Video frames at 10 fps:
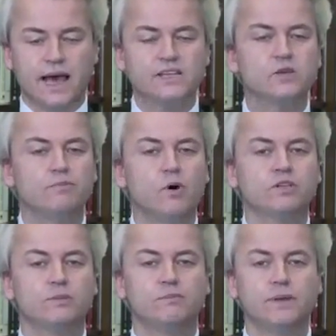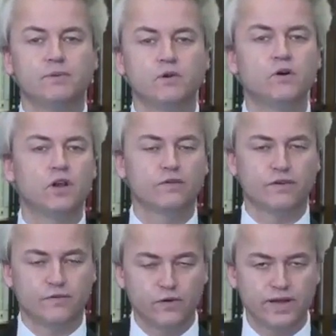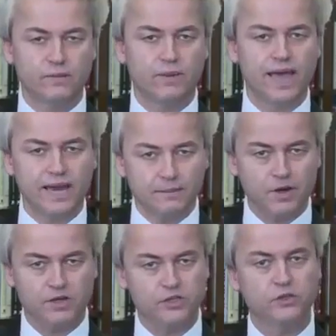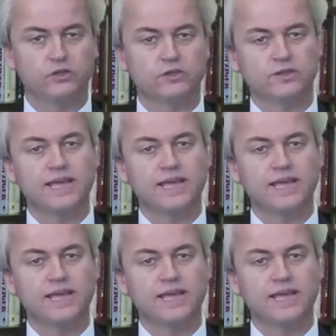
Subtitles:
I support the people who long for freedom. Anybody should.